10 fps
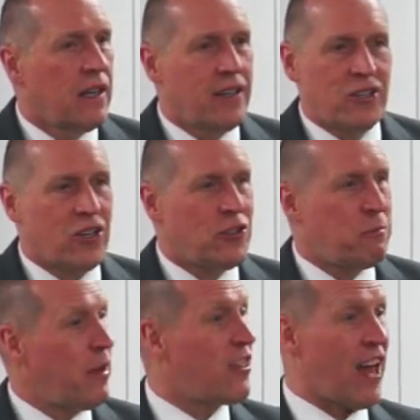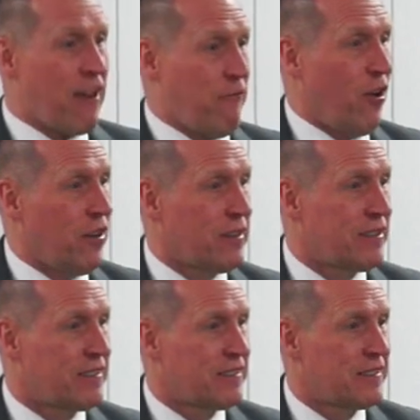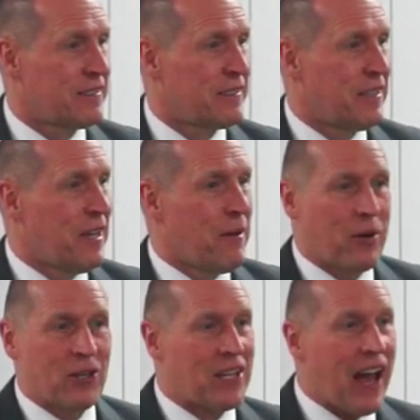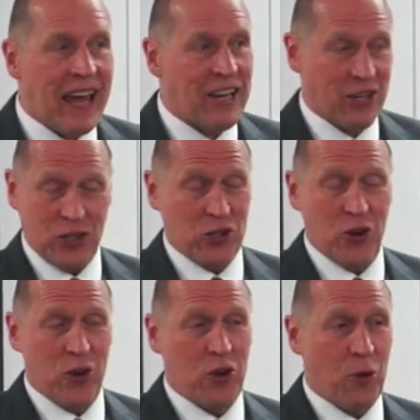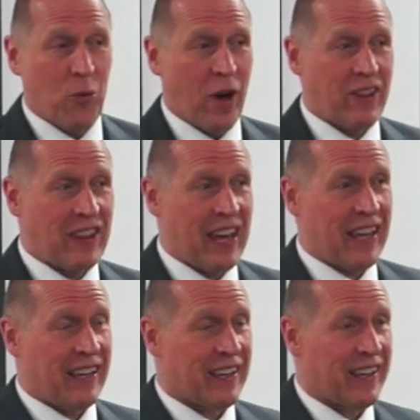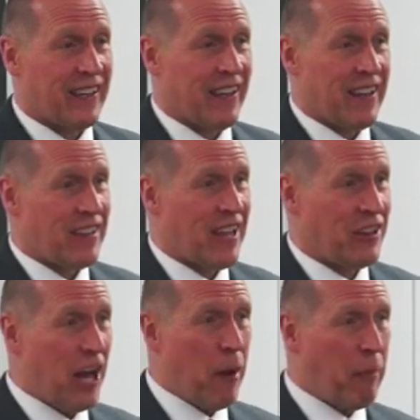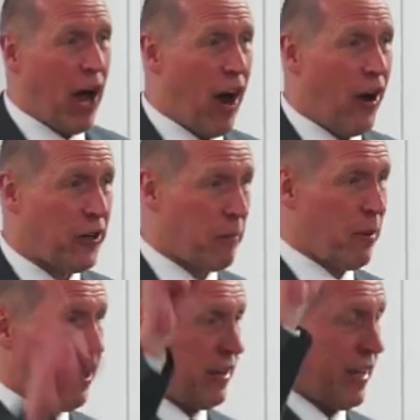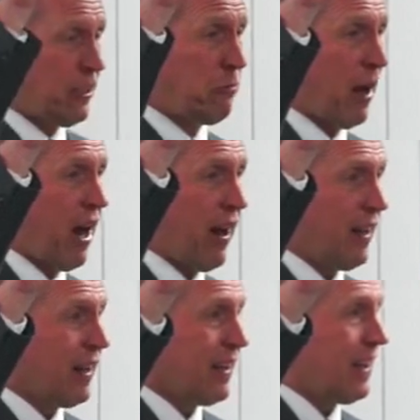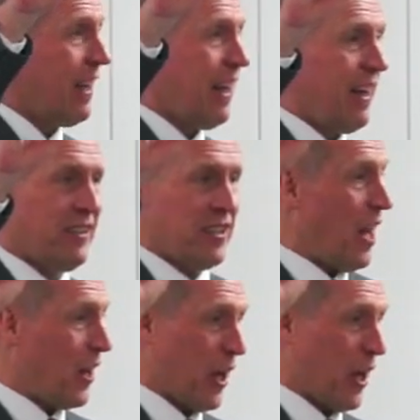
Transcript: Just be thankful. Because I can assure you one thing, that their power compared to his power, it's not a